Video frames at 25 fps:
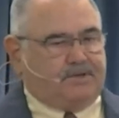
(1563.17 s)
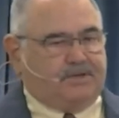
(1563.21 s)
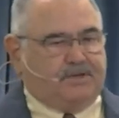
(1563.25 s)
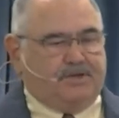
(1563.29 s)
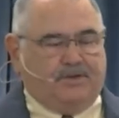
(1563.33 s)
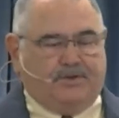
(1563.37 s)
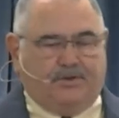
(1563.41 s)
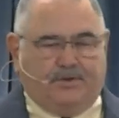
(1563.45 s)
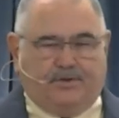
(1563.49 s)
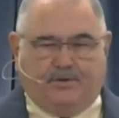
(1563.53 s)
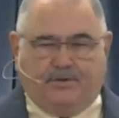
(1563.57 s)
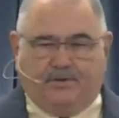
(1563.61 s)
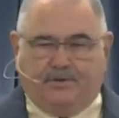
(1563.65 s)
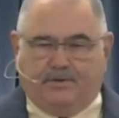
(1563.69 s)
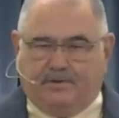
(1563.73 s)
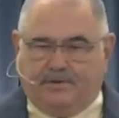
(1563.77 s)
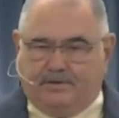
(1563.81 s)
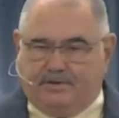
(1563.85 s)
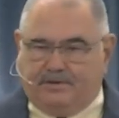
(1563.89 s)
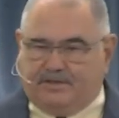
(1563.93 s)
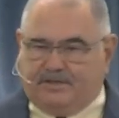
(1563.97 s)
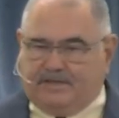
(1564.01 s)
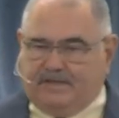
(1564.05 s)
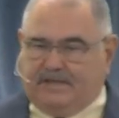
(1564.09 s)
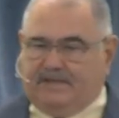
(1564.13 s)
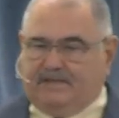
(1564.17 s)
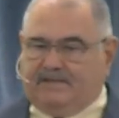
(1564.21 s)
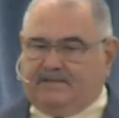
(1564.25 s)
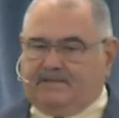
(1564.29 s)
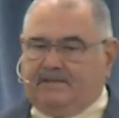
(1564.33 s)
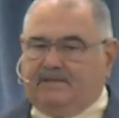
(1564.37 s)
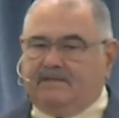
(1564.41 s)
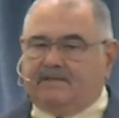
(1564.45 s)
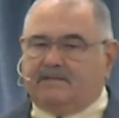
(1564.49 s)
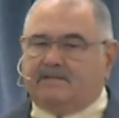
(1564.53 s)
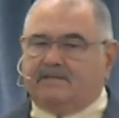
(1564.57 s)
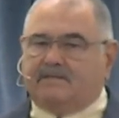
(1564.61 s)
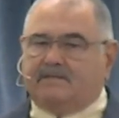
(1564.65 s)
to
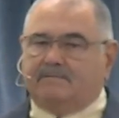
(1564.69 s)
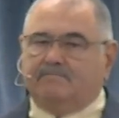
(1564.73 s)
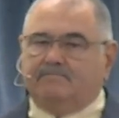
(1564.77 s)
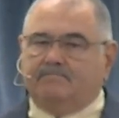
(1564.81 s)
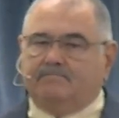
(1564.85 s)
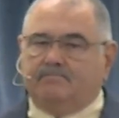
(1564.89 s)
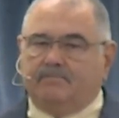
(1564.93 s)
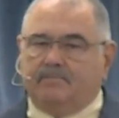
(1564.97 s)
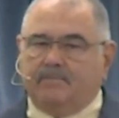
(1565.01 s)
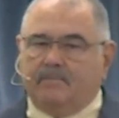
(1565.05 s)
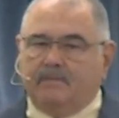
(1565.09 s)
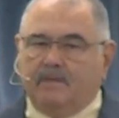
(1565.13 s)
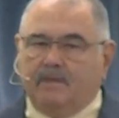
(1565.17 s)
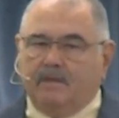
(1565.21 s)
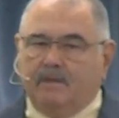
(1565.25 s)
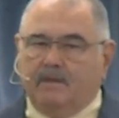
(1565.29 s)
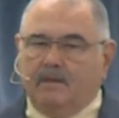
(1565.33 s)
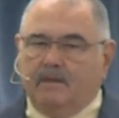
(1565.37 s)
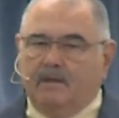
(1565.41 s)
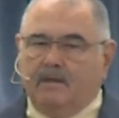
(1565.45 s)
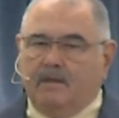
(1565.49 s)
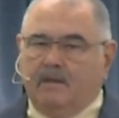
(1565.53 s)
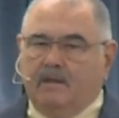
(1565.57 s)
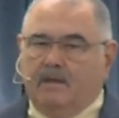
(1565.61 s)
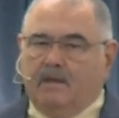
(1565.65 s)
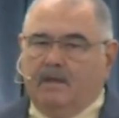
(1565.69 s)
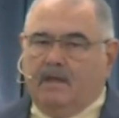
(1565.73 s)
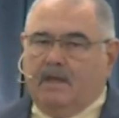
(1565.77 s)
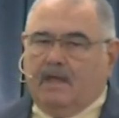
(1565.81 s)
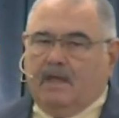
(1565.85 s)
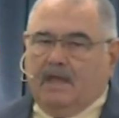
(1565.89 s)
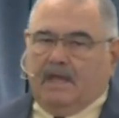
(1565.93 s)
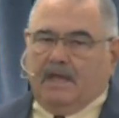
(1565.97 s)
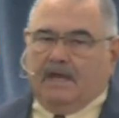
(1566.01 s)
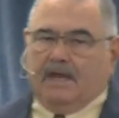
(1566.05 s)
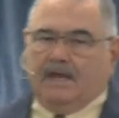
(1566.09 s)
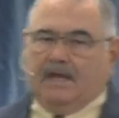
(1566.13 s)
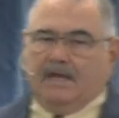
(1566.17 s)
Jesus.
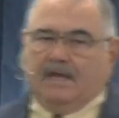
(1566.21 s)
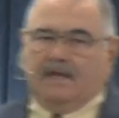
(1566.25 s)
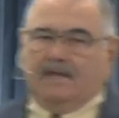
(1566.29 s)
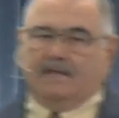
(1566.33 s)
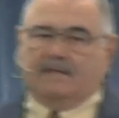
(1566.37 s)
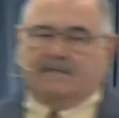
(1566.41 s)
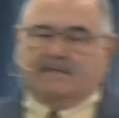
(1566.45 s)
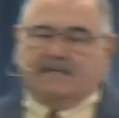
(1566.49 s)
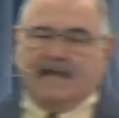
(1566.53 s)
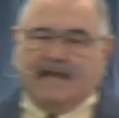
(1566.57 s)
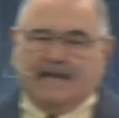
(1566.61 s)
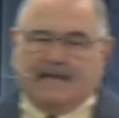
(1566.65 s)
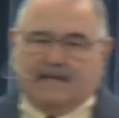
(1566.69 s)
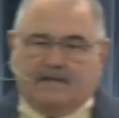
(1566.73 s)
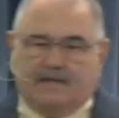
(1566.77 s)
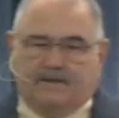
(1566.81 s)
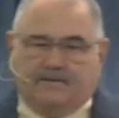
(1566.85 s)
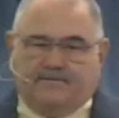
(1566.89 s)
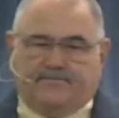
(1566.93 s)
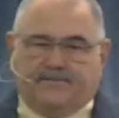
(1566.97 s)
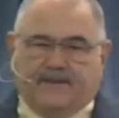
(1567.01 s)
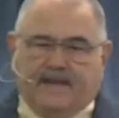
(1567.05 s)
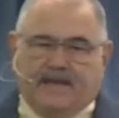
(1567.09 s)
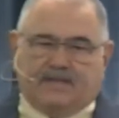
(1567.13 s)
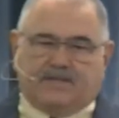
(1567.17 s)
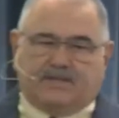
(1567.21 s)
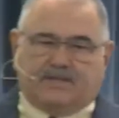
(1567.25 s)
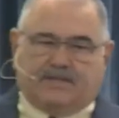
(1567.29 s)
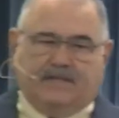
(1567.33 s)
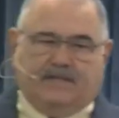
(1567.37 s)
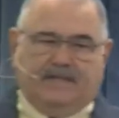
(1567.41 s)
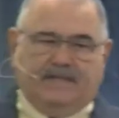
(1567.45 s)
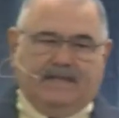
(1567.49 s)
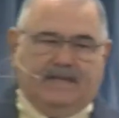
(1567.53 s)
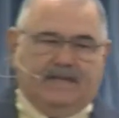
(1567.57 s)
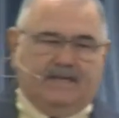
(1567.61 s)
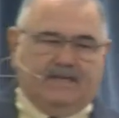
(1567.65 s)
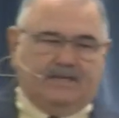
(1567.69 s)
It is that
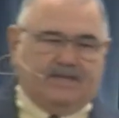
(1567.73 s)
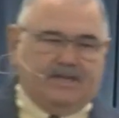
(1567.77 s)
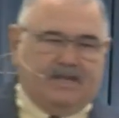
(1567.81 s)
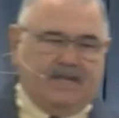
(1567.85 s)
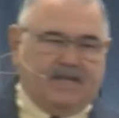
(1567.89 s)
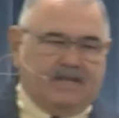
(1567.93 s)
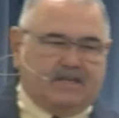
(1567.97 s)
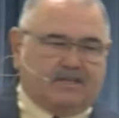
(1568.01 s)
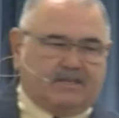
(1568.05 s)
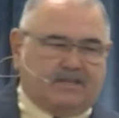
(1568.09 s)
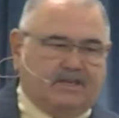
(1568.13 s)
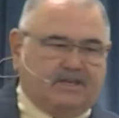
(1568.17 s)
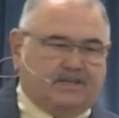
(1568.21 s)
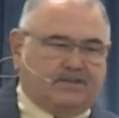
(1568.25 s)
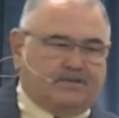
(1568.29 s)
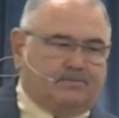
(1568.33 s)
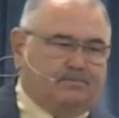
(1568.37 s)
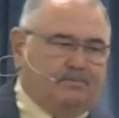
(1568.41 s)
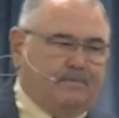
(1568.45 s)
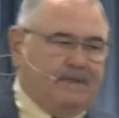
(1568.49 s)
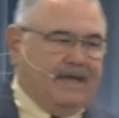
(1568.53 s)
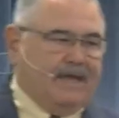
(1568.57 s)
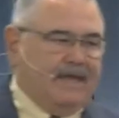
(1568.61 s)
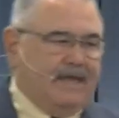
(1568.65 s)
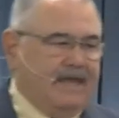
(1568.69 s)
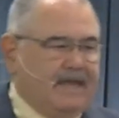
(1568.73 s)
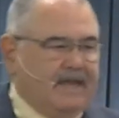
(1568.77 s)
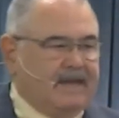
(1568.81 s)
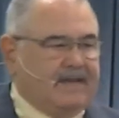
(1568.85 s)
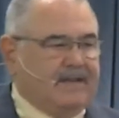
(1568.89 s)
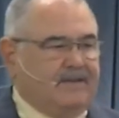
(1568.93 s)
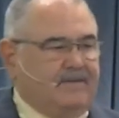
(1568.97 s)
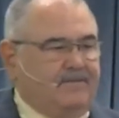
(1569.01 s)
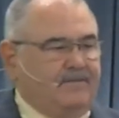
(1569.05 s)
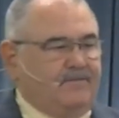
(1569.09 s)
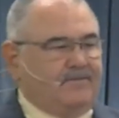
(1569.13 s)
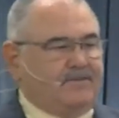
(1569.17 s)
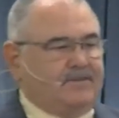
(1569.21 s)
confession that Jesus made
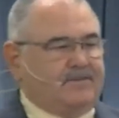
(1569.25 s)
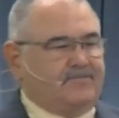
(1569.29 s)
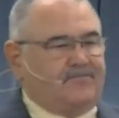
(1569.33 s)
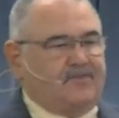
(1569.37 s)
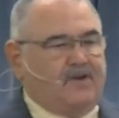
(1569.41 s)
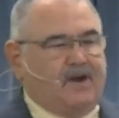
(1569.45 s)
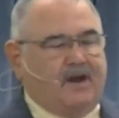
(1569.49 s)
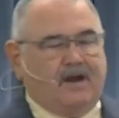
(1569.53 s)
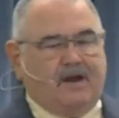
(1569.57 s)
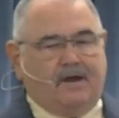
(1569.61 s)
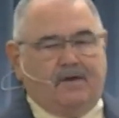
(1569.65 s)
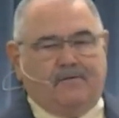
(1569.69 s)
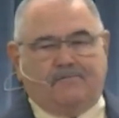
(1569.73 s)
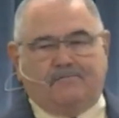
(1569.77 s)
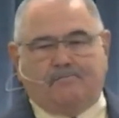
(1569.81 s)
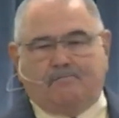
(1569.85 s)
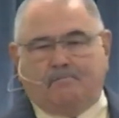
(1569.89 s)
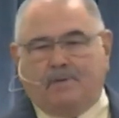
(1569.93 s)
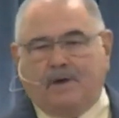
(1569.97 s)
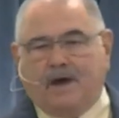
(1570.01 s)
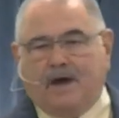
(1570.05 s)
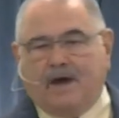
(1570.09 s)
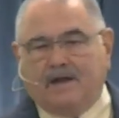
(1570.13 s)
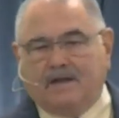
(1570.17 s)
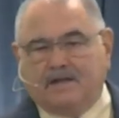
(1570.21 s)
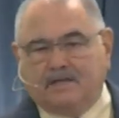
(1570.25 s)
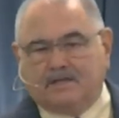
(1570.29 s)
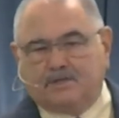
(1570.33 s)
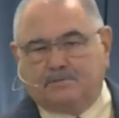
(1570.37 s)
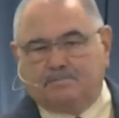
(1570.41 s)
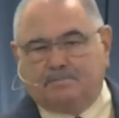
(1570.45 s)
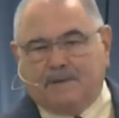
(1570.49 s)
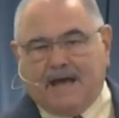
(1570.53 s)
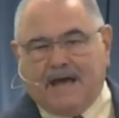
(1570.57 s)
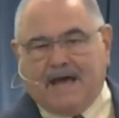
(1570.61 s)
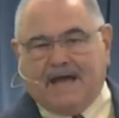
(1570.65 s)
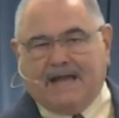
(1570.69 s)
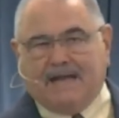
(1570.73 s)
in front of Pontius
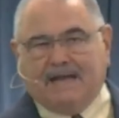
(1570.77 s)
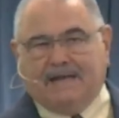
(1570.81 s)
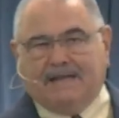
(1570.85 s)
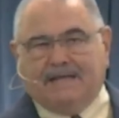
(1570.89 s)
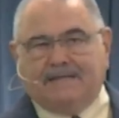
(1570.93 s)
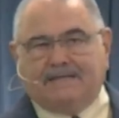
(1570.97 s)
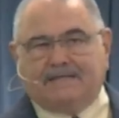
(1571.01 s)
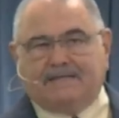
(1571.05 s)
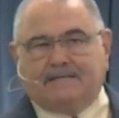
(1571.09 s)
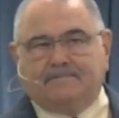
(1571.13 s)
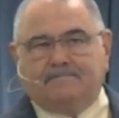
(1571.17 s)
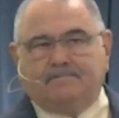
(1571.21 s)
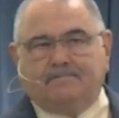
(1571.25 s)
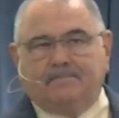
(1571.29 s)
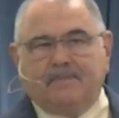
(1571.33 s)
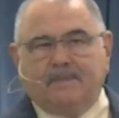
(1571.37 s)
Pilate.